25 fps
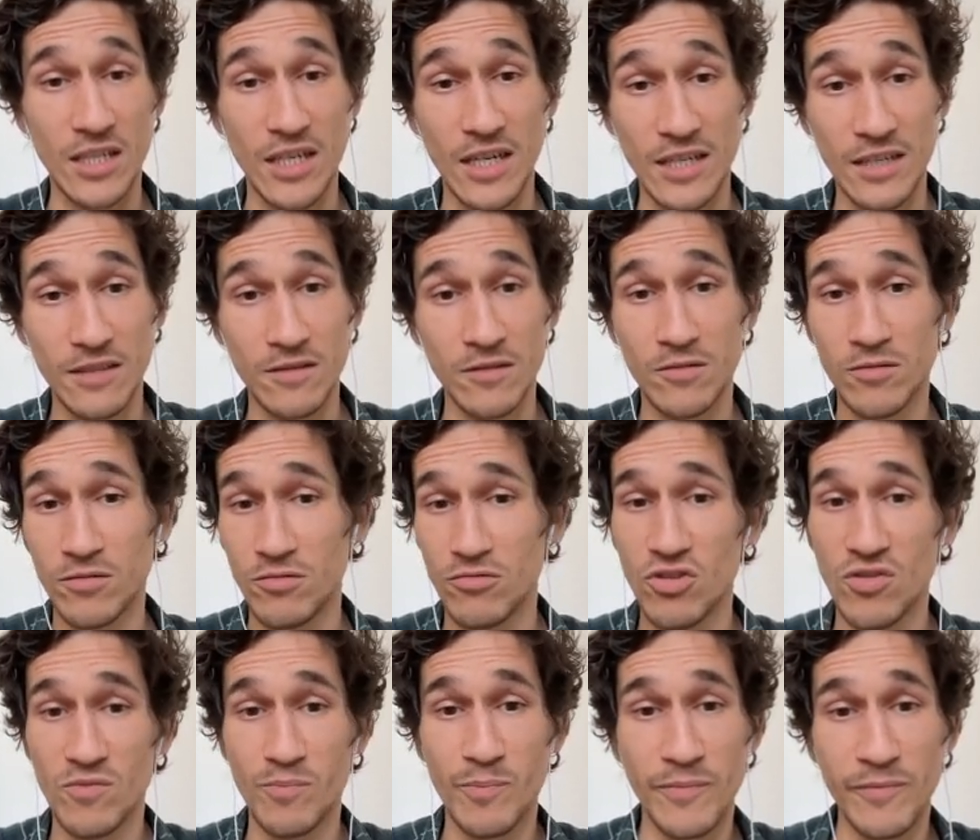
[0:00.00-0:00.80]

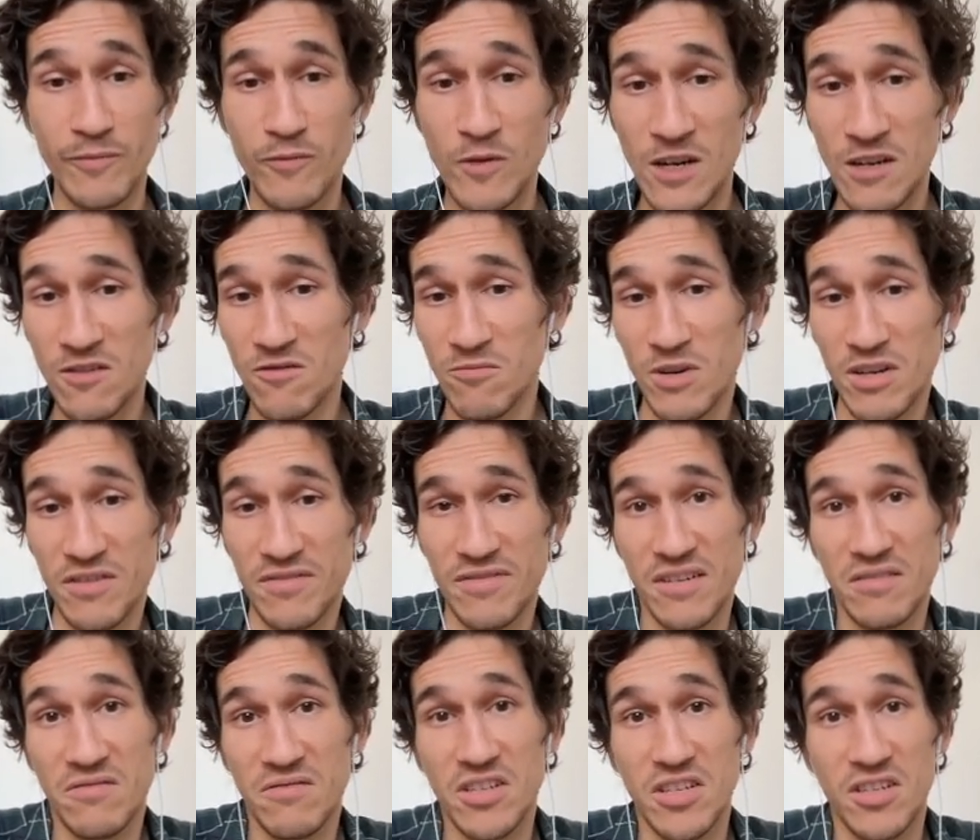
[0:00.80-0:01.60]
It's one of my
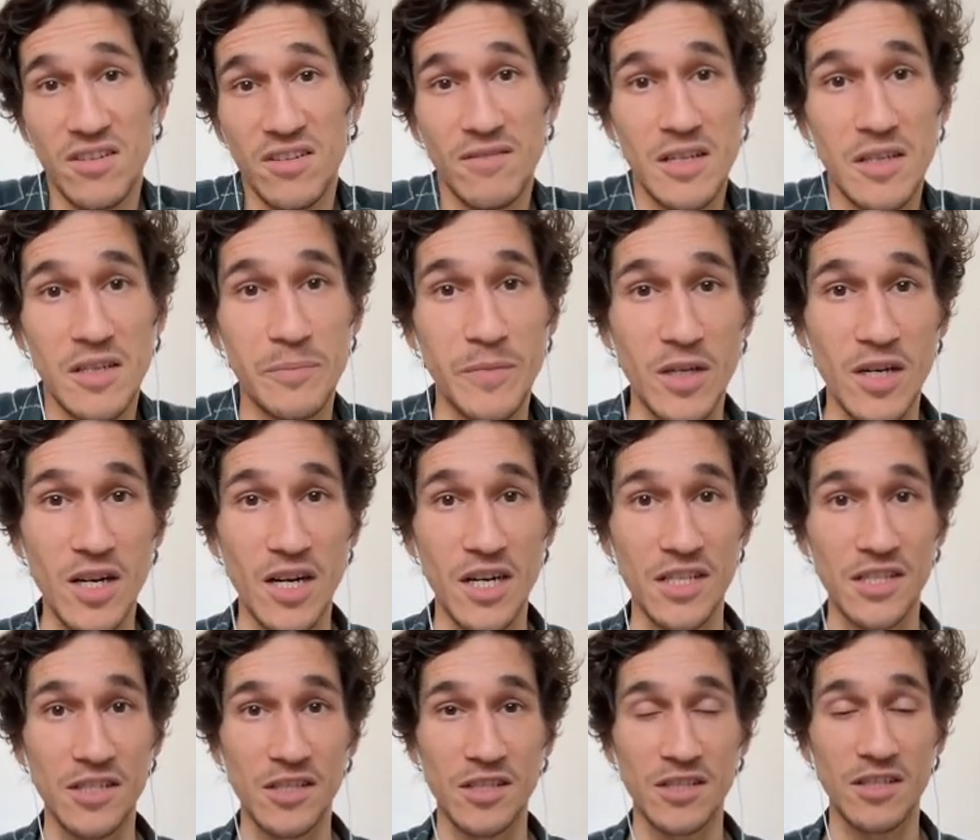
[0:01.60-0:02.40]
favorite development
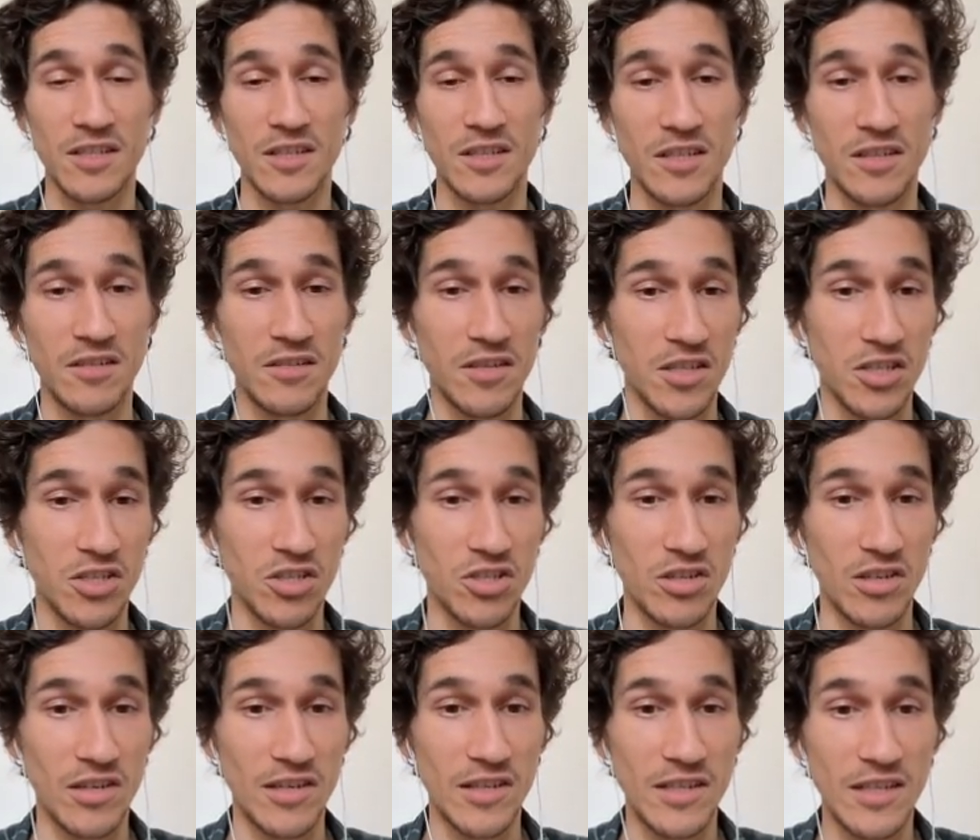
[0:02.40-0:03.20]
cards
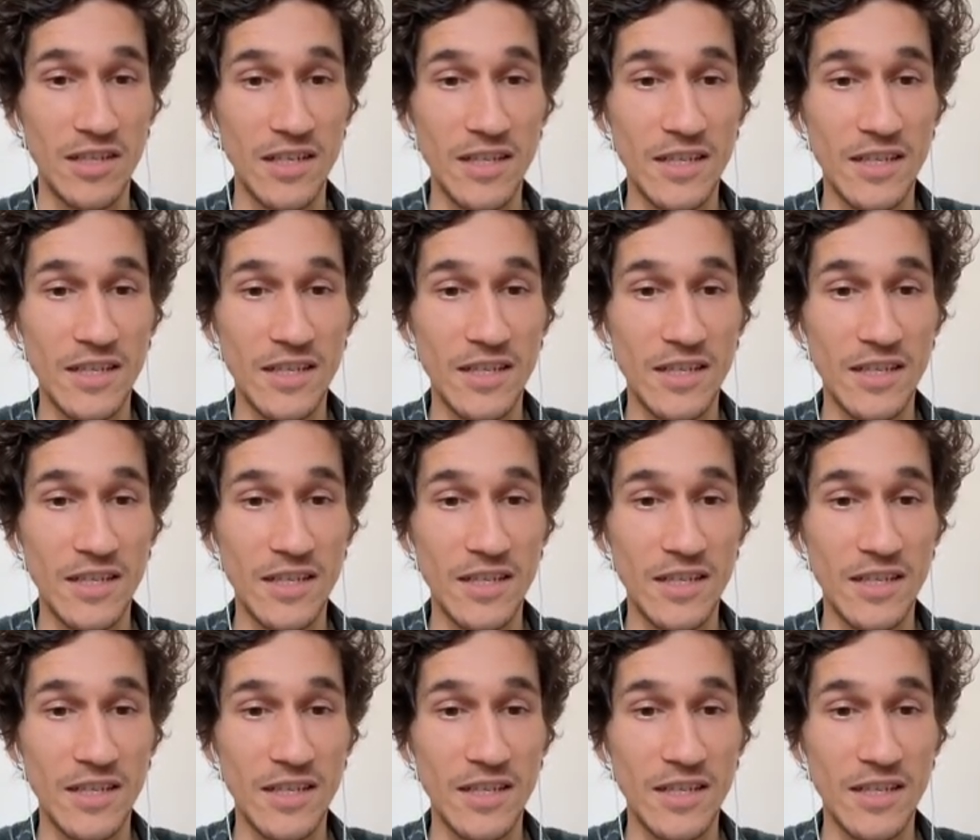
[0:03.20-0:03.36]
actually.